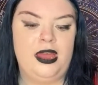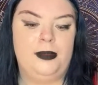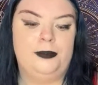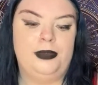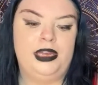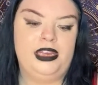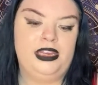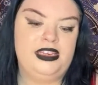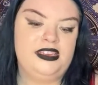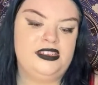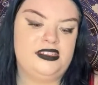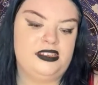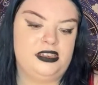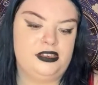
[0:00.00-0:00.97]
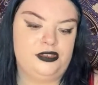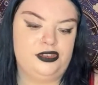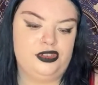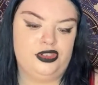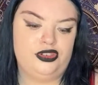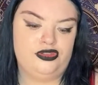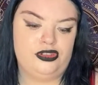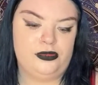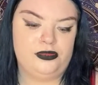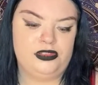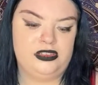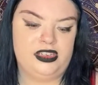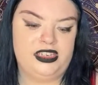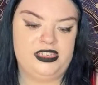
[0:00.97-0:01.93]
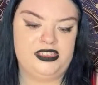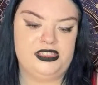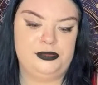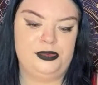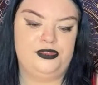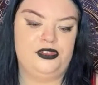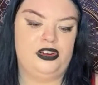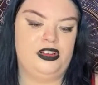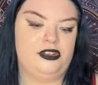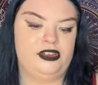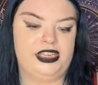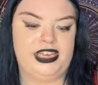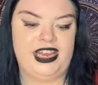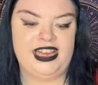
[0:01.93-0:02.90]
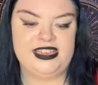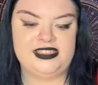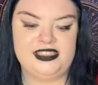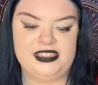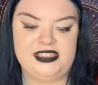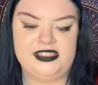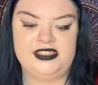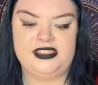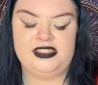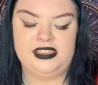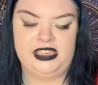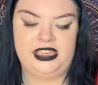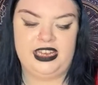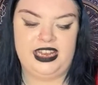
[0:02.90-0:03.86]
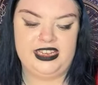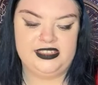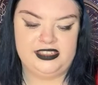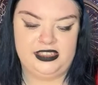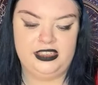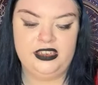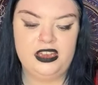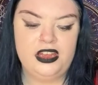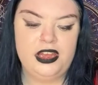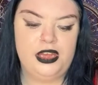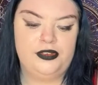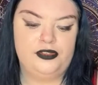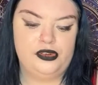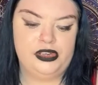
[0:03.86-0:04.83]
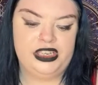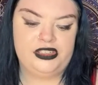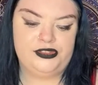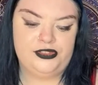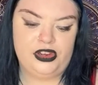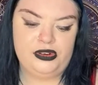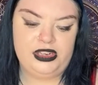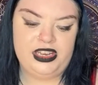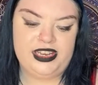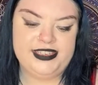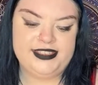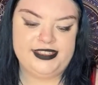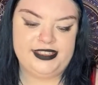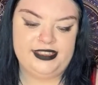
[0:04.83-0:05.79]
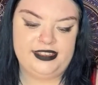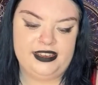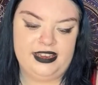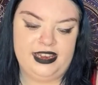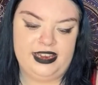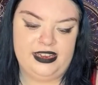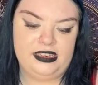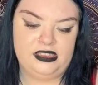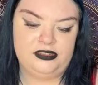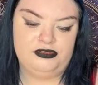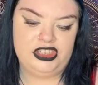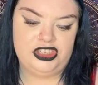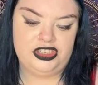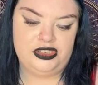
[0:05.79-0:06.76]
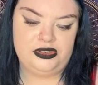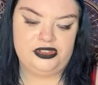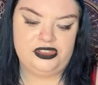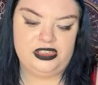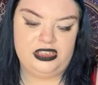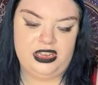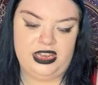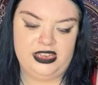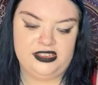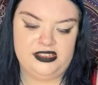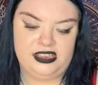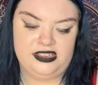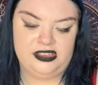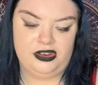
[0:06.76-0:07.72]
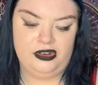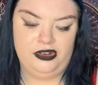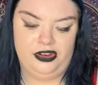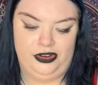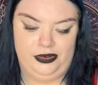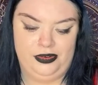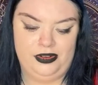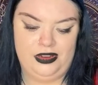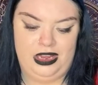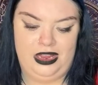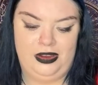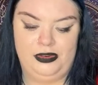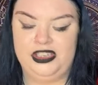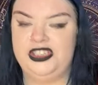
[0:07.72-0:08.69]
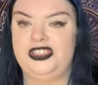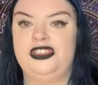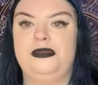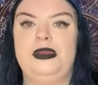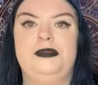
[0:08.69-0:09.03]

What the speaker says: peeling solution drops, like I said, with glycolic acid and salicylic acid for exfoliating and reducing excess oil, which is going to be